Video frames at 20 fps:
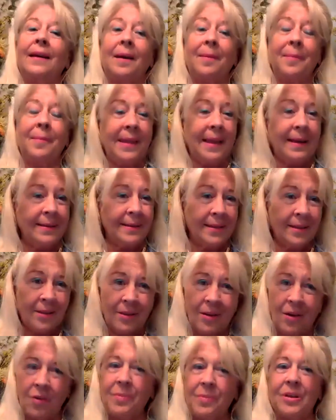I mean, that's
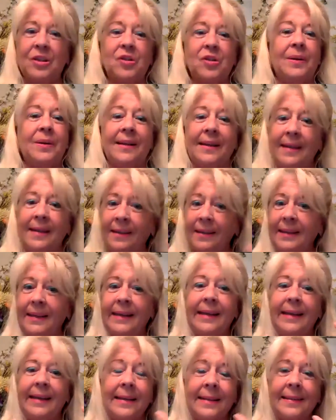so much what
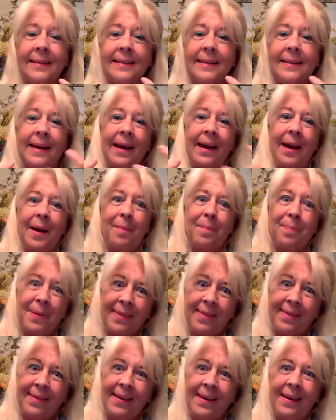healing is, the
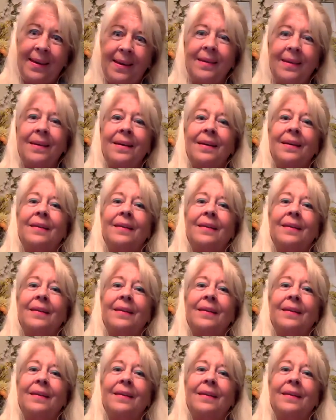empathy.